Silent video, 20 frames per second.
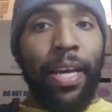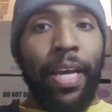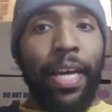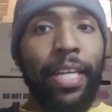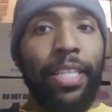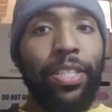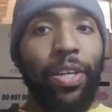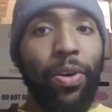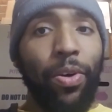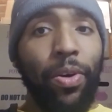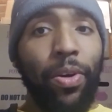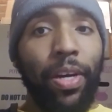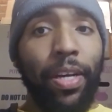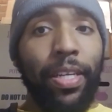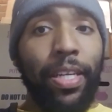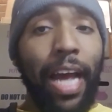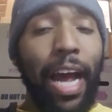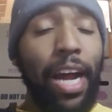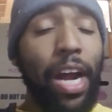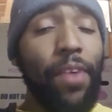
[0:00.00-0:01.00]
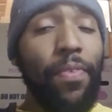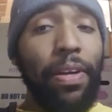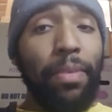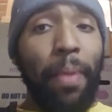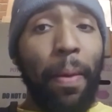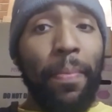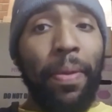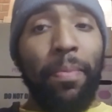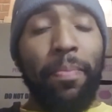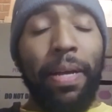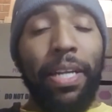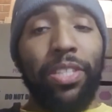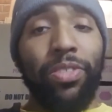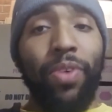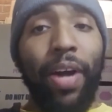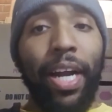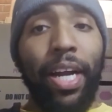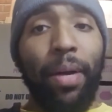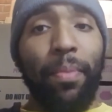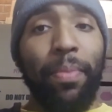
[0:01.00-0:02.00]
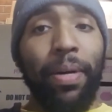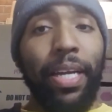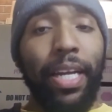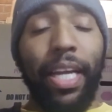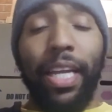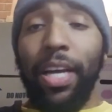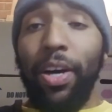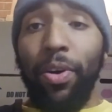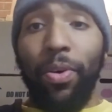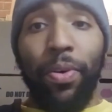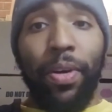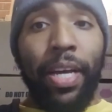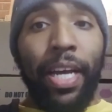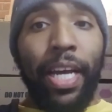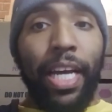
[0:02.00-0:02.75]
So Kai Car France might be the better striker, but you know,